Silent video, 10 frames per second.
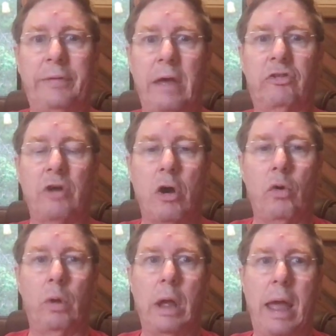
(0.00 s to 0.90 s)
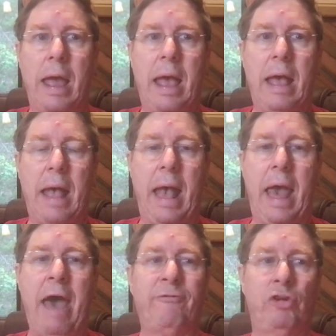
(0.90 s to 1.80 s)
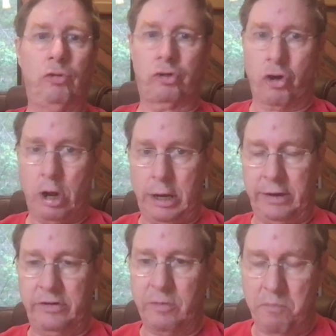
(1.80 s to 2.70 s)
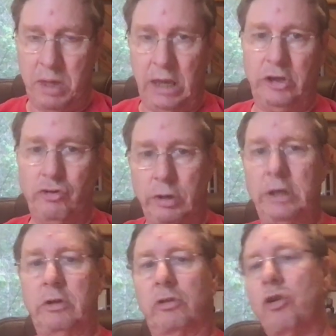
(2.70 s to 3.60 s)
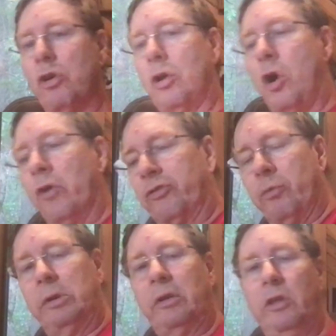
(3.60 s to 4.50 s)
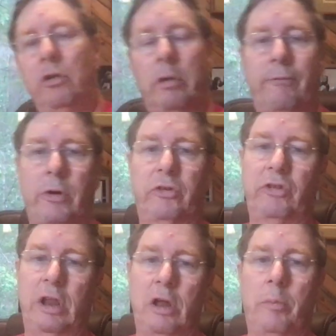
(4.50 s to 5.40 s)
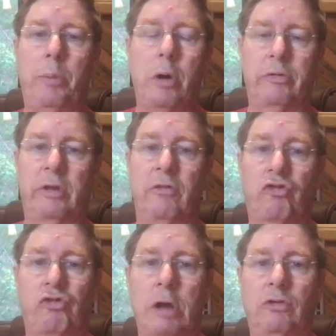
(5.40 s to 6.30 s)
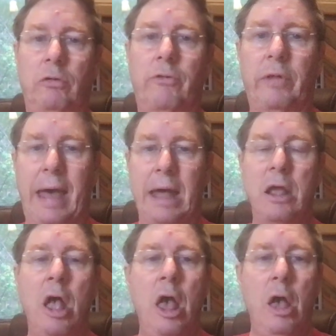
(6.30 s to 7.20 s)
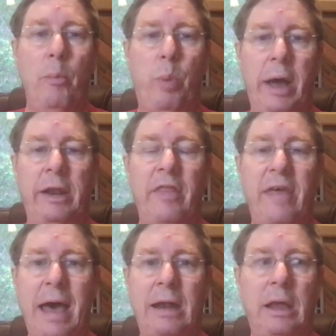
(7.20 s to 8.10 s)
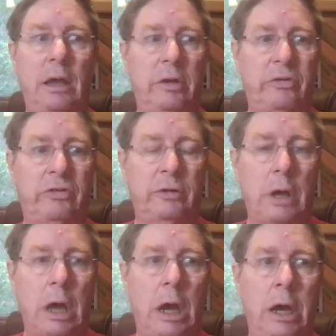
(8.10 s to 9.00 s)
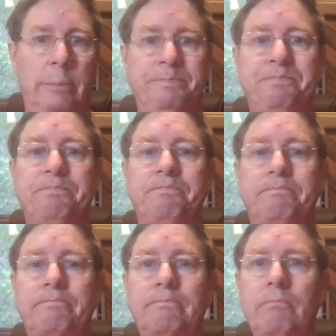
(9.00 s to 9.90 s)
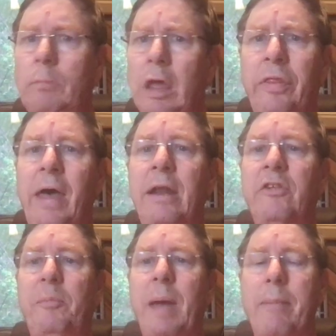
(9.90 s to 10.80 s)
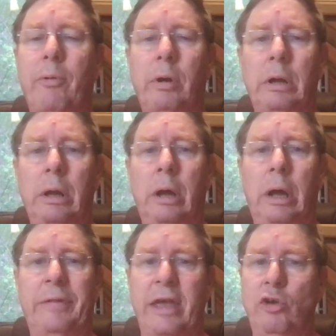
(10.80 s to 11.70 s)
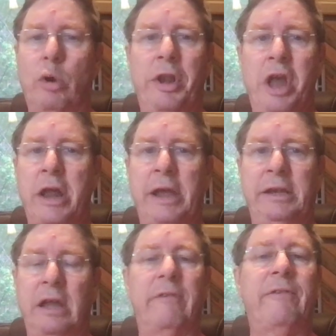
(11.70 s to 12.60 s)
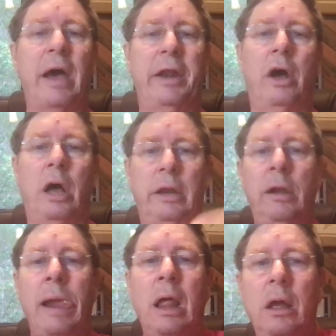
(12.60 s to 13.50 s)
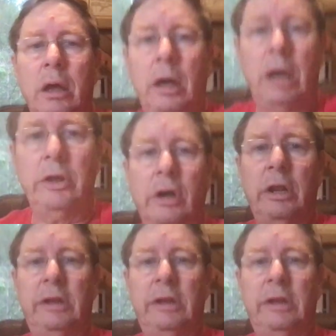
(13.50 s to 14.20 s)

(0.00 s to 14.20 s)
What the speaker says: so after you turn it in to me, you need to turn it also into the university, and I'll post instructions for that. But that is a paper that you are not identified on. You're going to